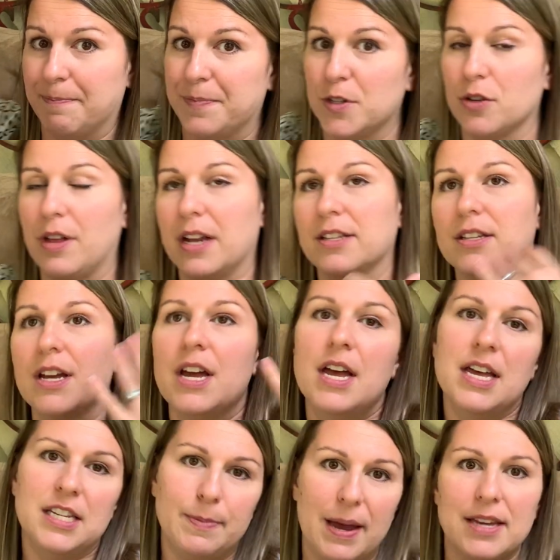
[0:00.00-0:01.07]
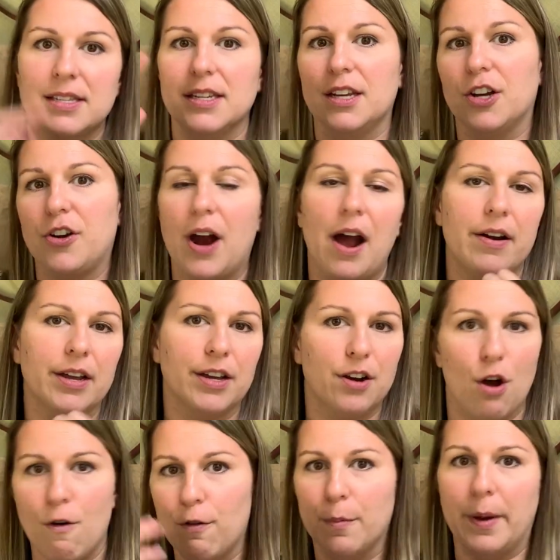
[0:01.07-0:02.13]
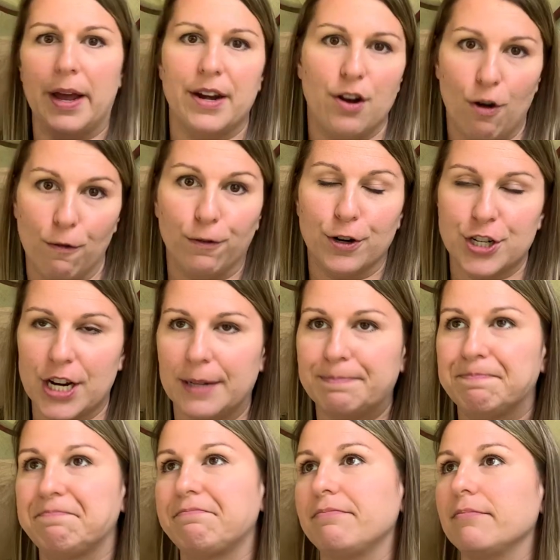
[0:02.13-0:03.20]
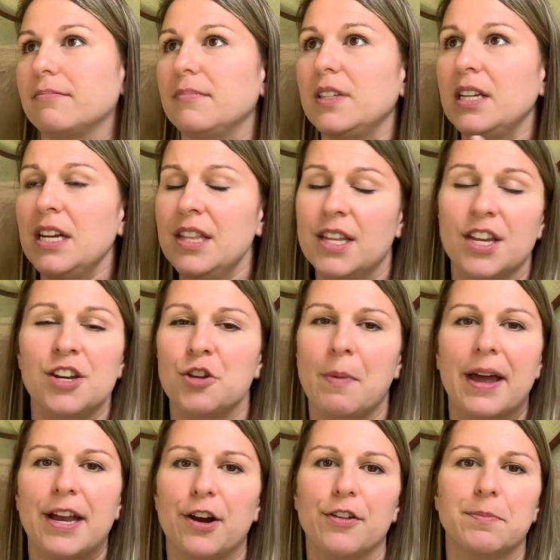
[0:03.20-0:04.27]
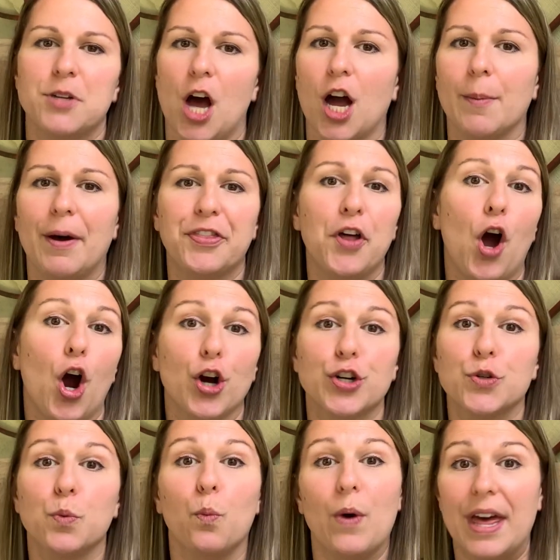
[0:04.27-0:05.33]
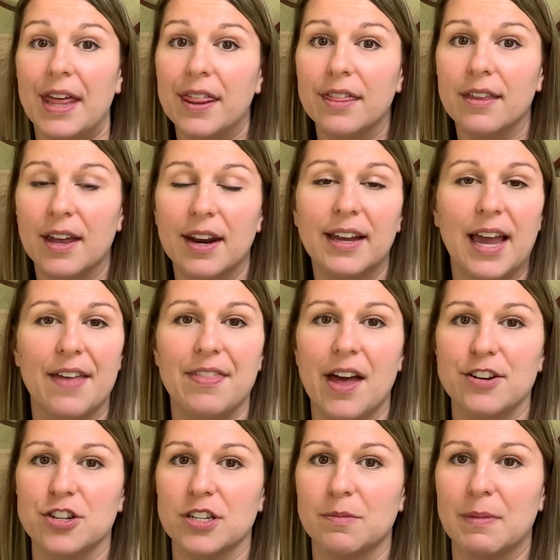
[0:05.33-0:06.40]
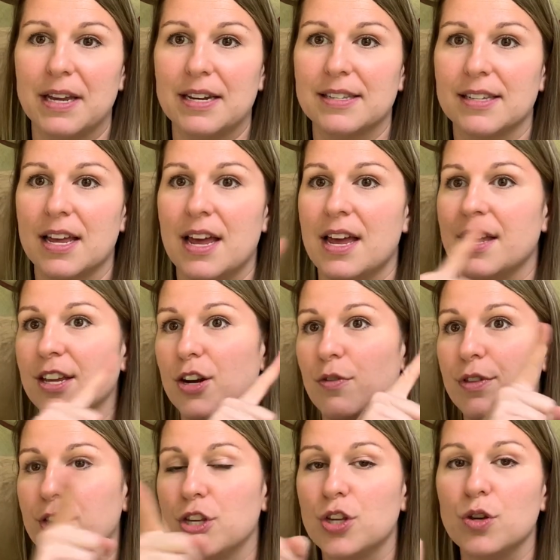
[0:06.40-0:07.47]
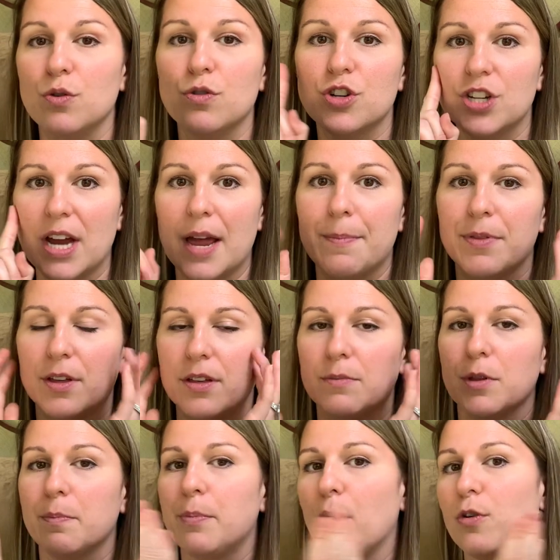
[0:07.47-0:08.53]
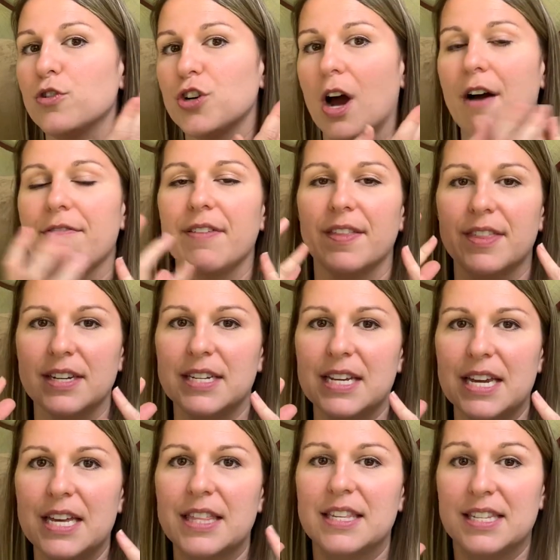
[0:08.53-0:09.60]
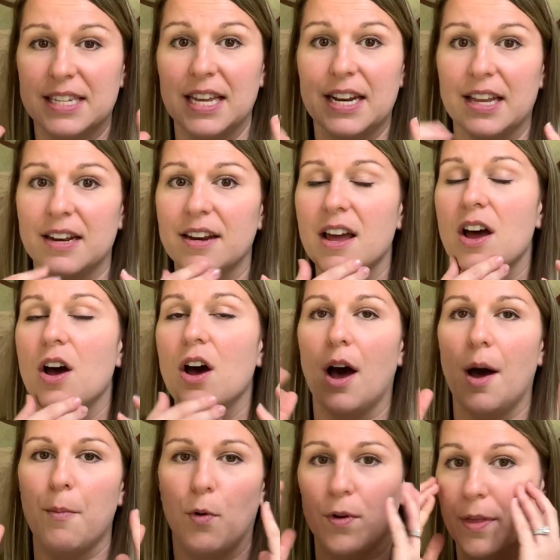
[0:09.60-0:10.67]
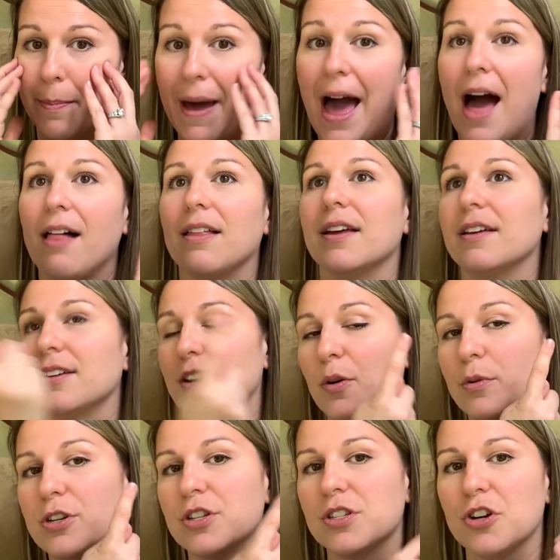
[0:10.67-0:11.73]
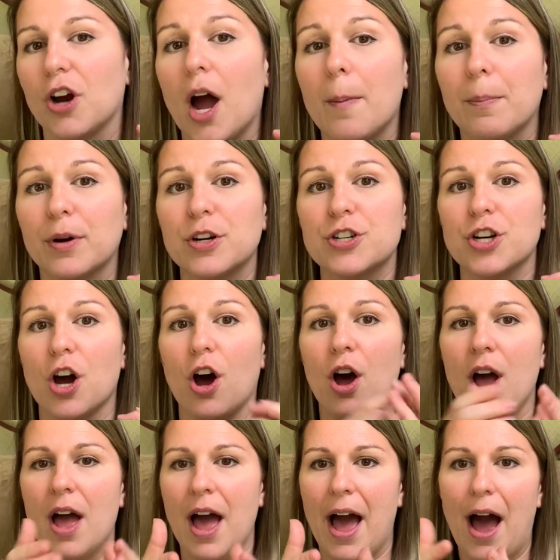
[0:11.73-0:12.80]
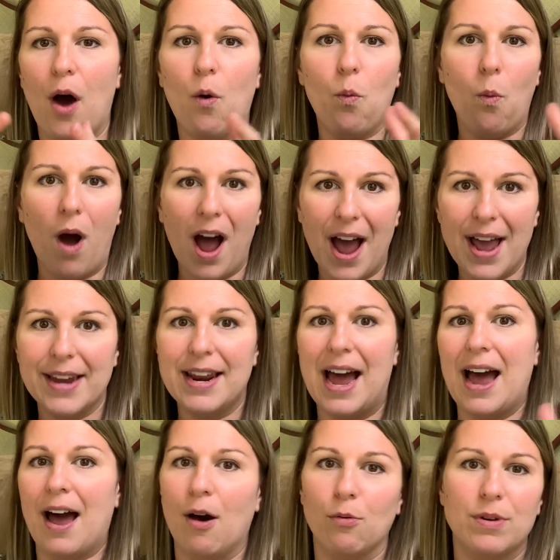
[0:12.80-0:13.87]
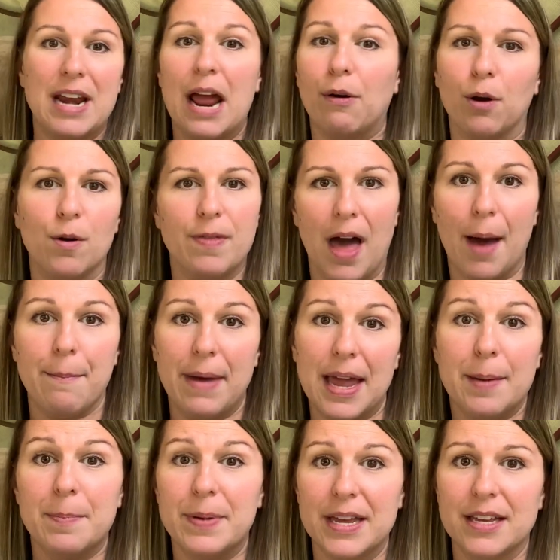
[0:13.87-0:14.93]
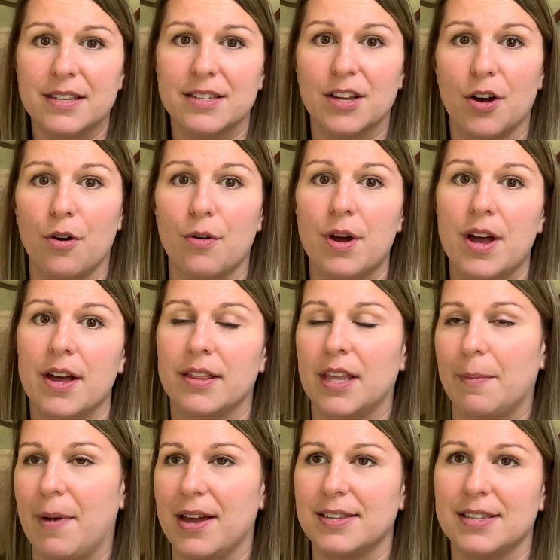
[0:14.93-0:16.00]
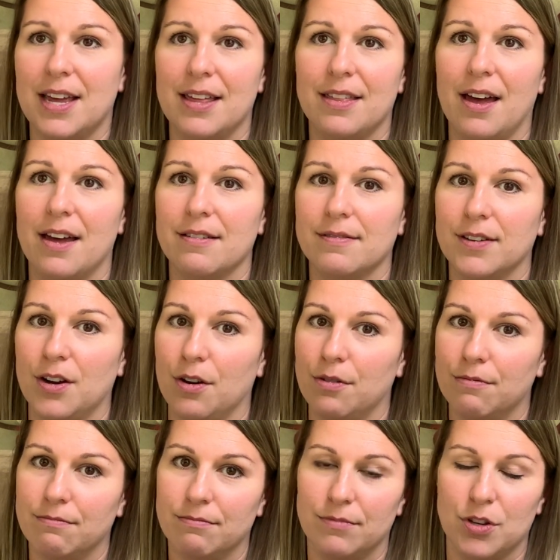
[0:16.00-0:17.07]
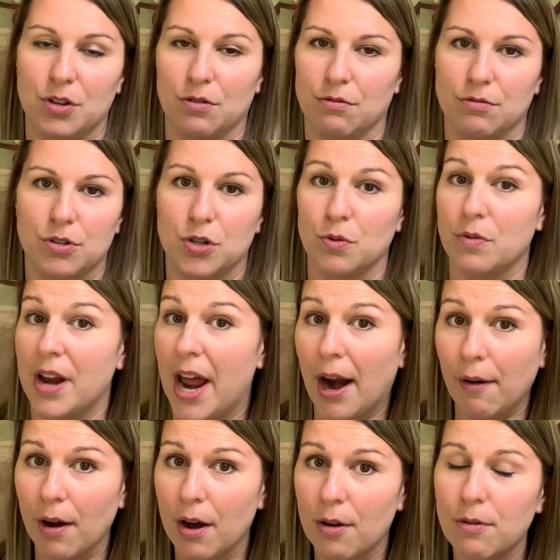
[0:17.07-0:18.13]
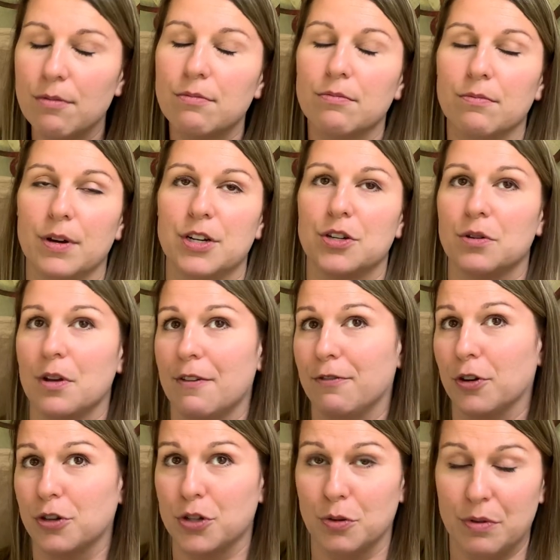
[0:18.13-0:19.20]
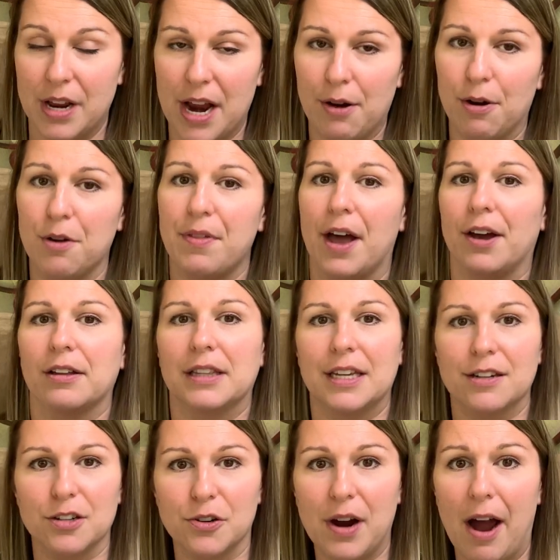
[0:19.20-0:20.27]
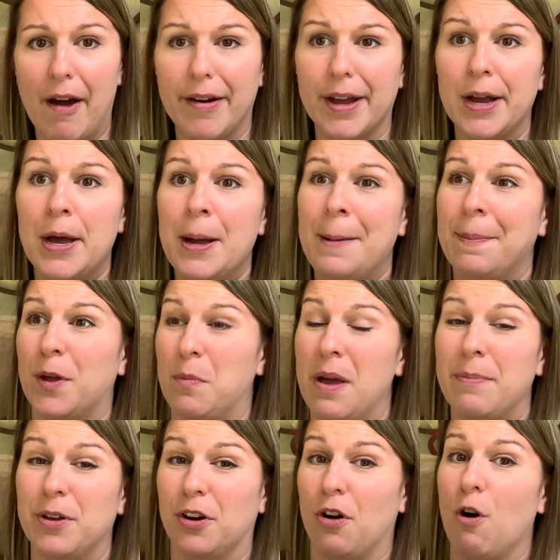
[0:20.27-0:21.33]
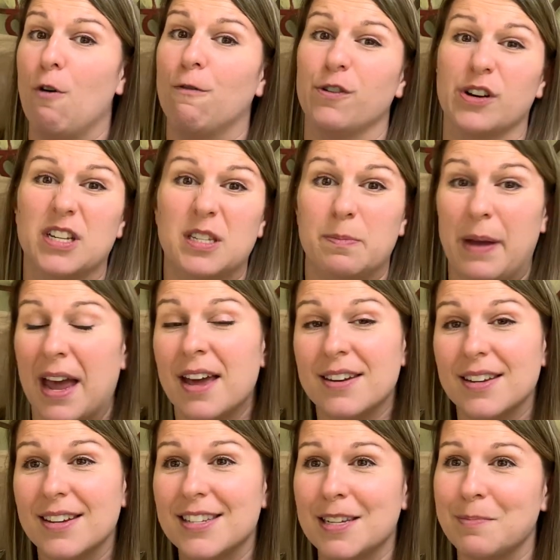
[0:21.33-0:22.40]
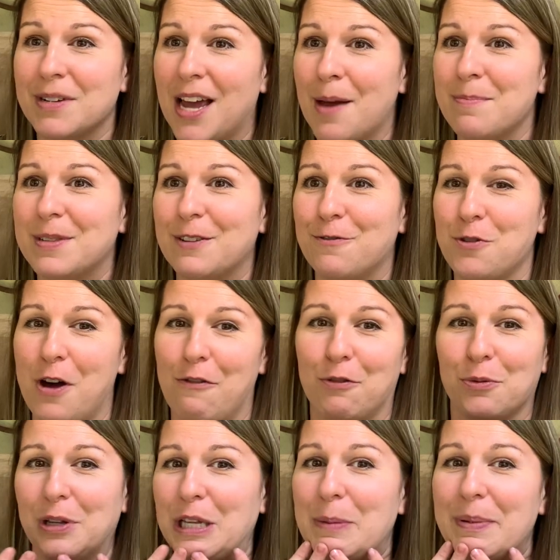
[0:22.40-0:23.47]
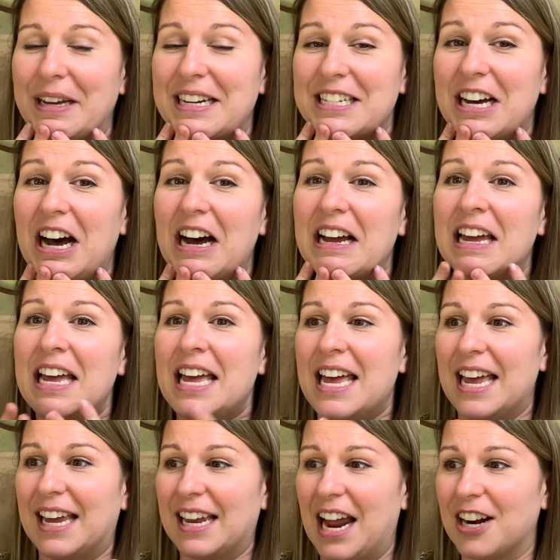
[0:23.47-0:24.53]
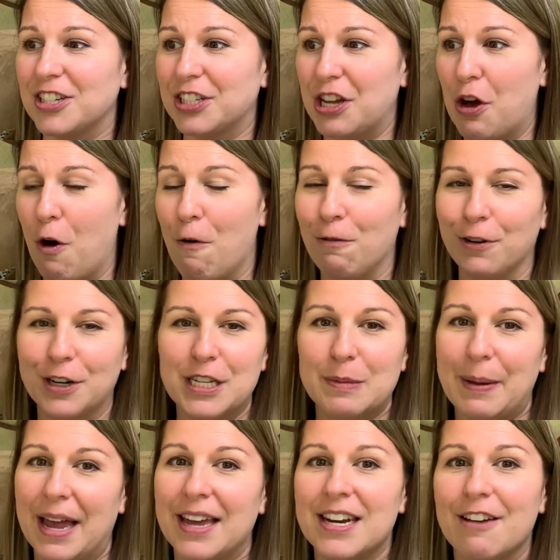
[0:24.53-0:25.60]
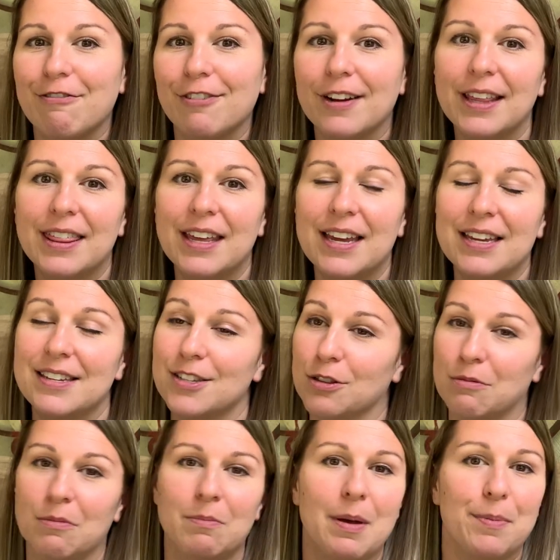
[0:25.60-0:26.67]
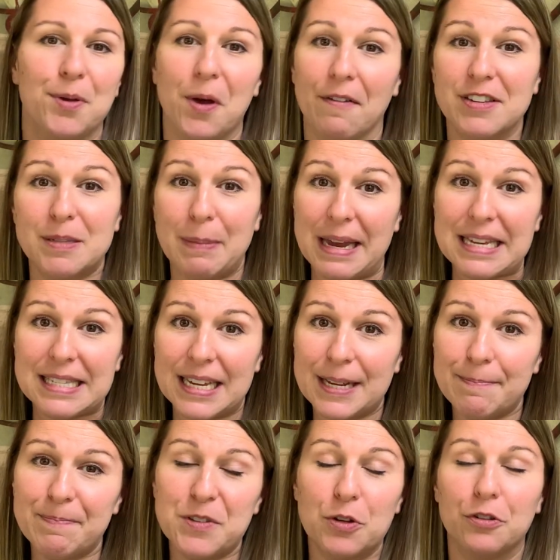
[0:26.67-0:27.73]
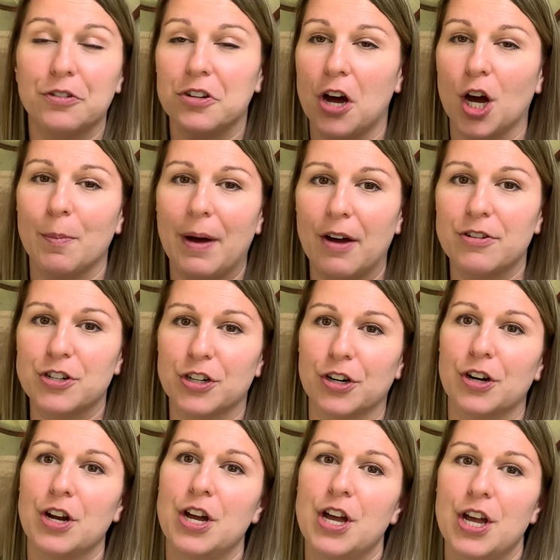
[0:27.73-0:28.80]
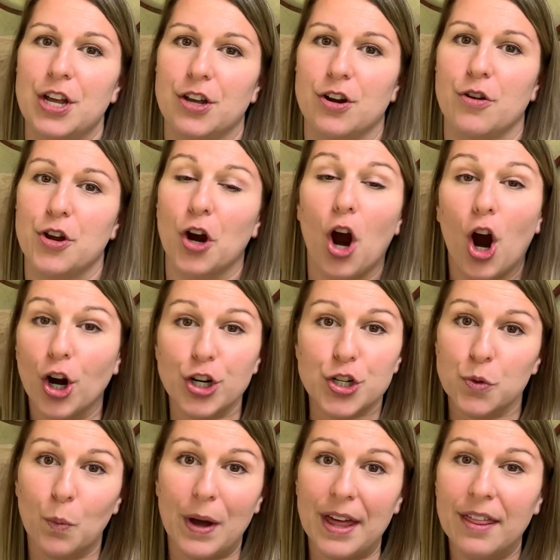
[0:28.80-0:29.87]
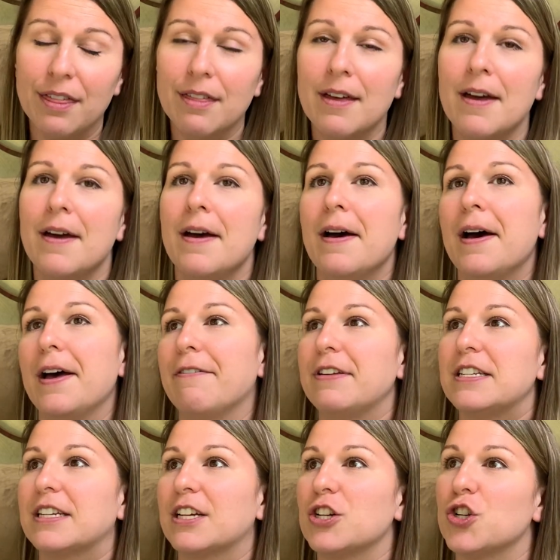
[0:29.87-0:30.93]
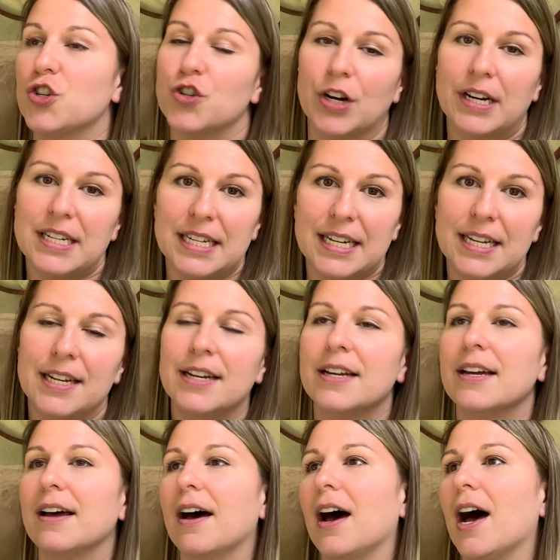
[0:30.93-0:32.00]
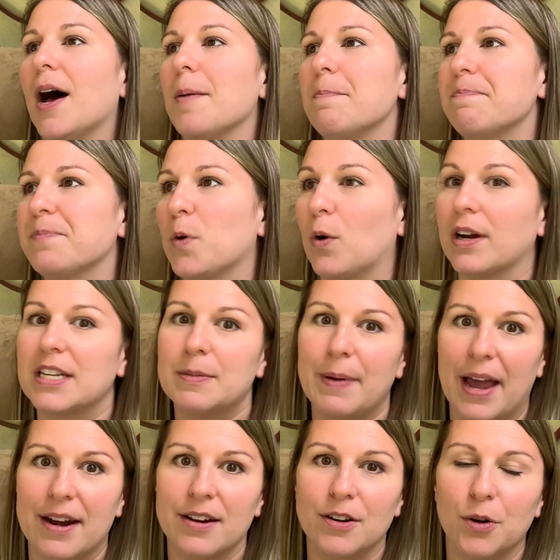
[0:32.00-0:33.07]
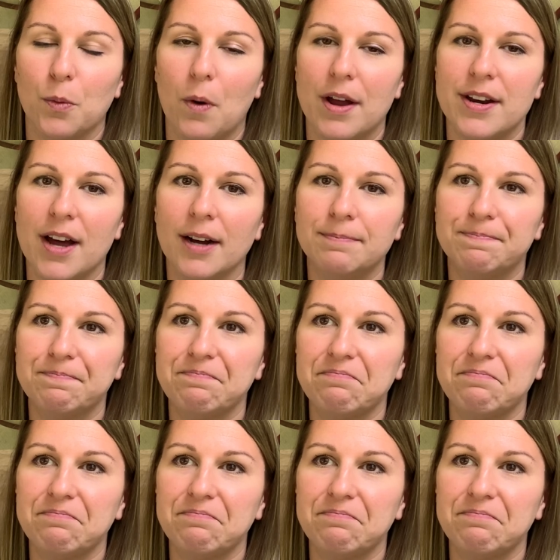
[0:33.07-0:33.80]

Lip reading: So that's spacing and crowding and overbite and overjet. Then you might hear them talk about the arch width, and again, that just means, the U shape, the bone trough that the teeth sit in, or the palate, which is your upper jaw, how wide, how narrow that may be. So they might say that, you're too narrow, which if you're too narrow, that could lead to crowding. Or maybe you're overexpanded. Sometimes if you have a really big tongue, it can actually overexpand everything, and so then maybe you have spacing. So we'll talk about your, your arch width, if it's constricted or expanded or whatnot.